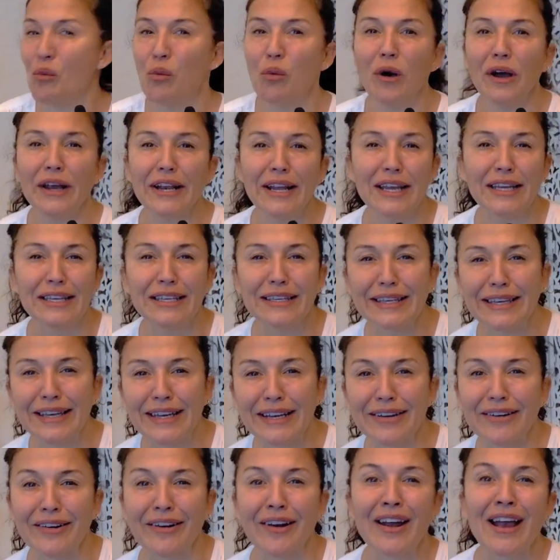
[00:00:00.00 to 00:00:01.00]
What a
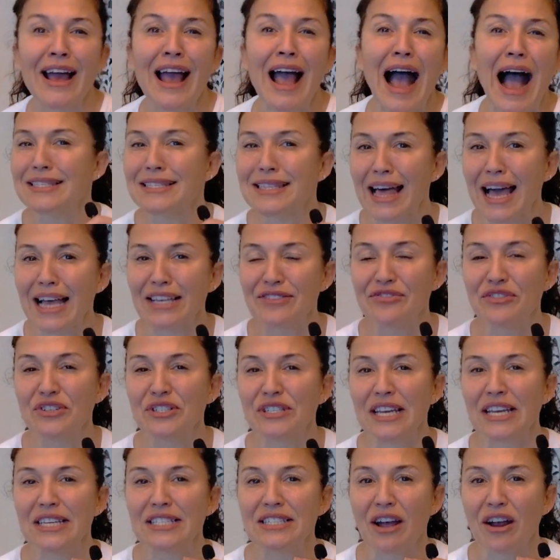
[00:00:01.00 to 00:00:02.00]
year. These last few
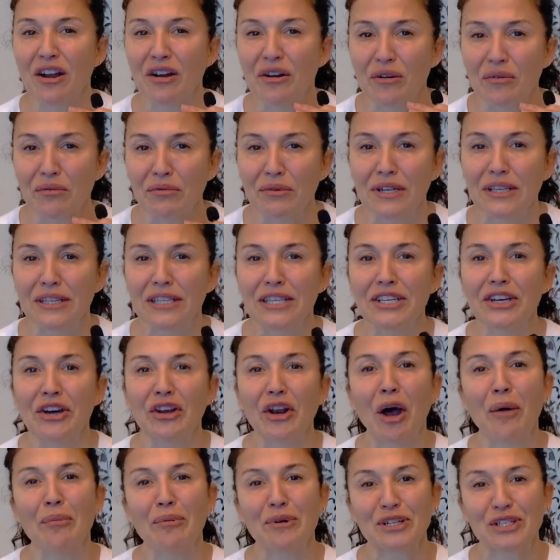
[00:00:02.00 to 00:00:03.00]
days are a really
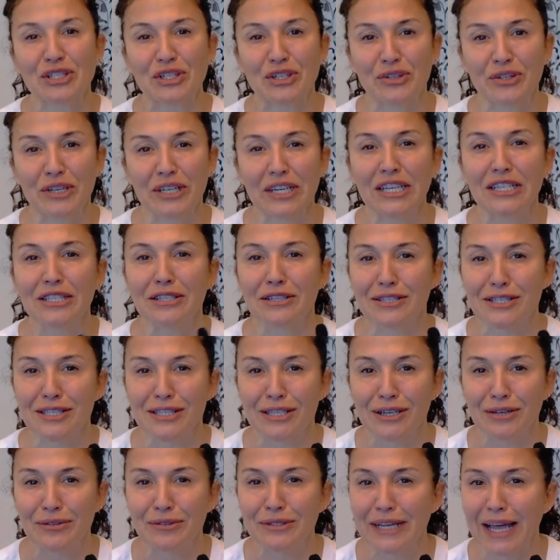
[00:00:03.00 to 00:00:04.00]
good opportunity to
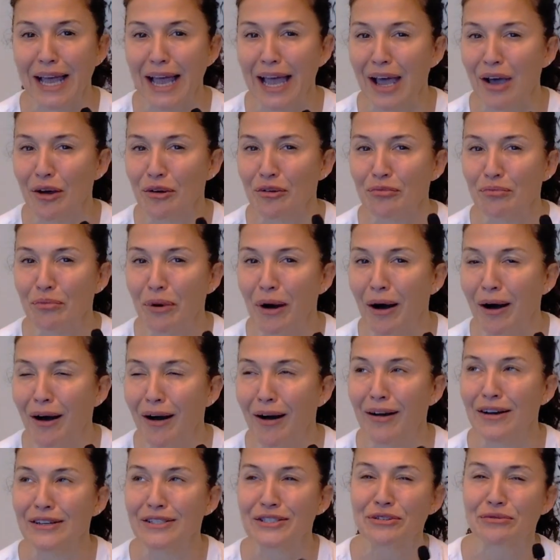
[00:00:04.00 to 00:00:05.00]
slow down,
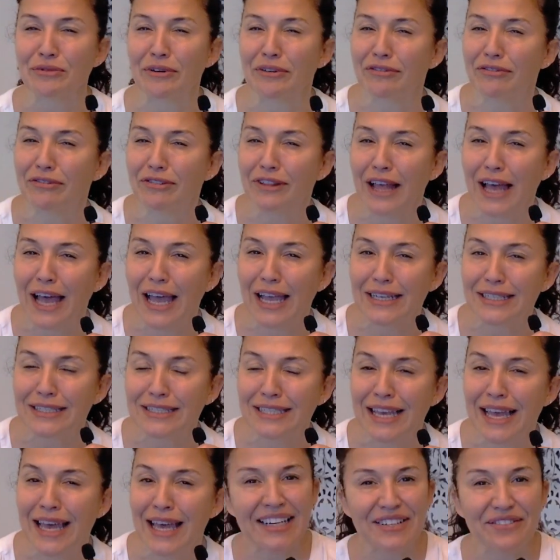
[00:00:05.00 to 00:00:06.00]
pause,
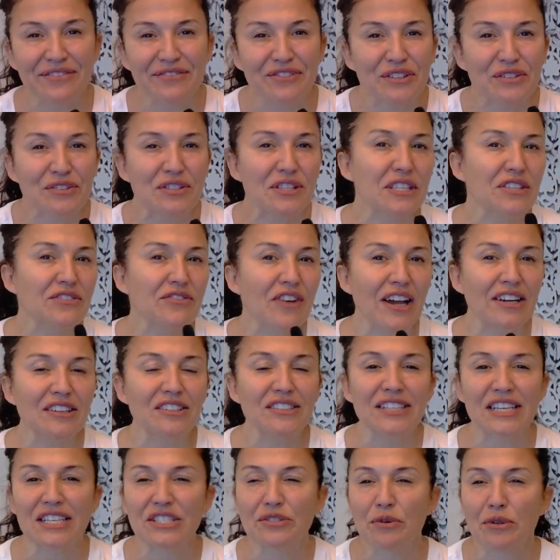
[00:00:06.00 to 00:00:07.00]
reflect, and infuse these final
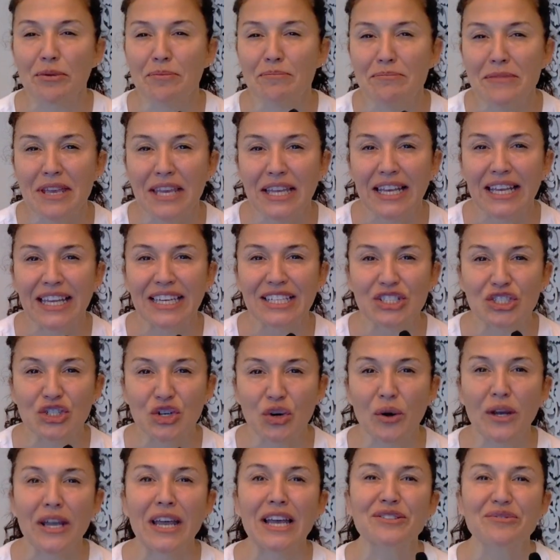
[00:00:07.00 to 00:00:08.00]
days with meaning and
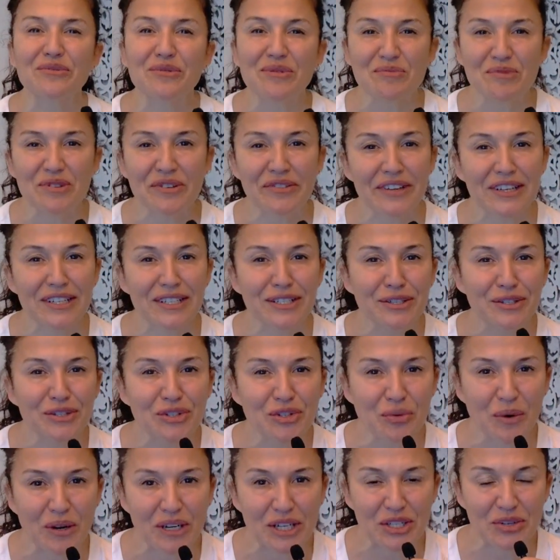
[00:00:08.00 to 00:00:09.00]
joy as we move into
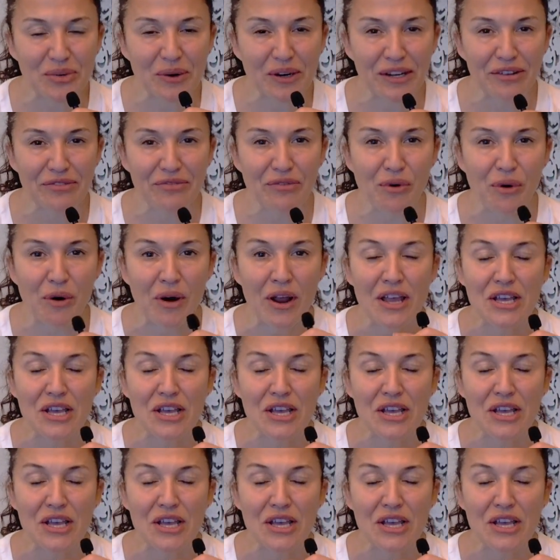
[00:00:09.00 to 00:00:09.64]
2024.